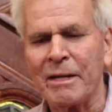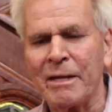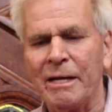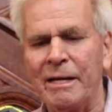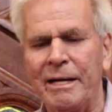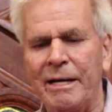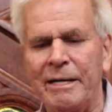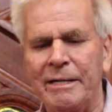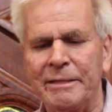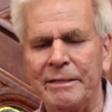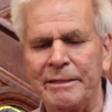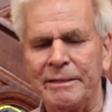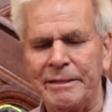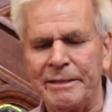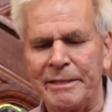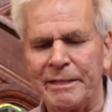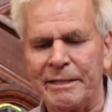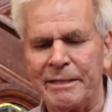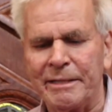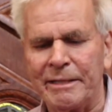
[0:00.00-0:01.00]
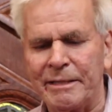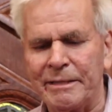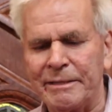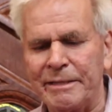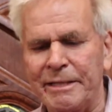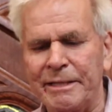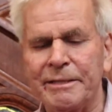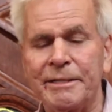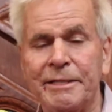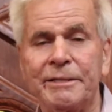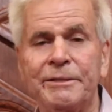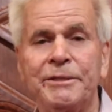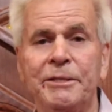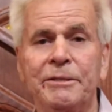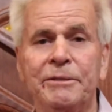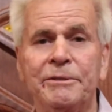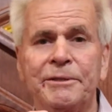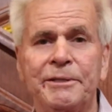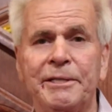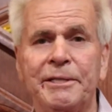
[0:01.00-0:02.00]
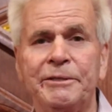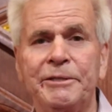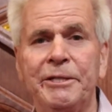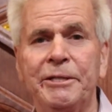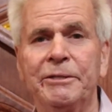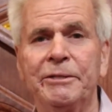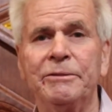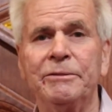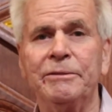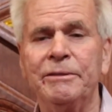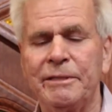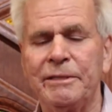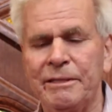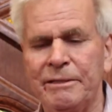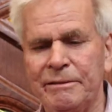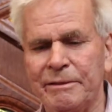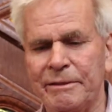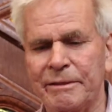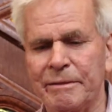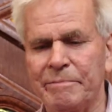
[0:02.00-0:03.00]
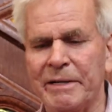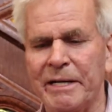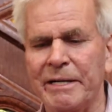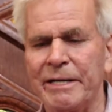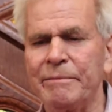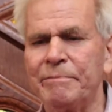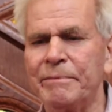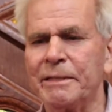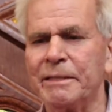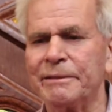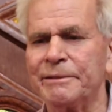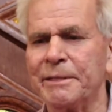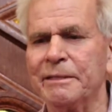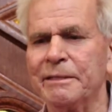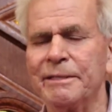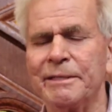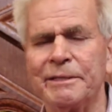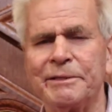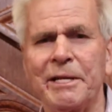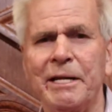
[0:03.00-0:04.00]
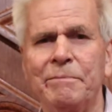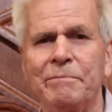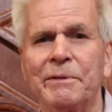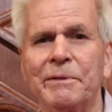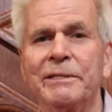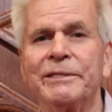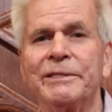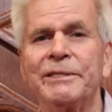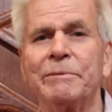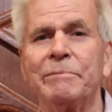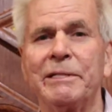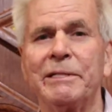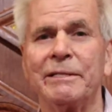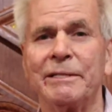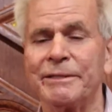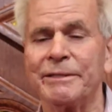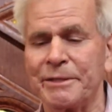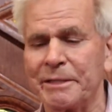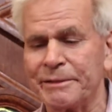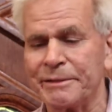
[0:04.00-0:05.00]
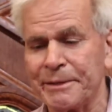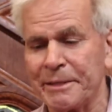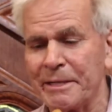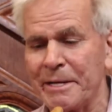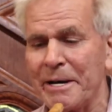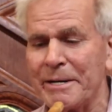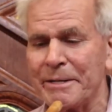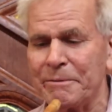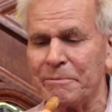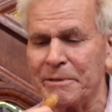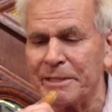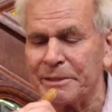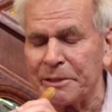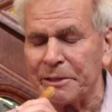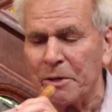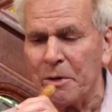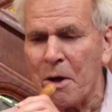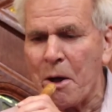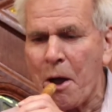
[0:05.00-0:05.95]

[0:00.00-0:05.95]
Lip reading: And it is used to tune the pipe. It's in the same principle as a slide whistle.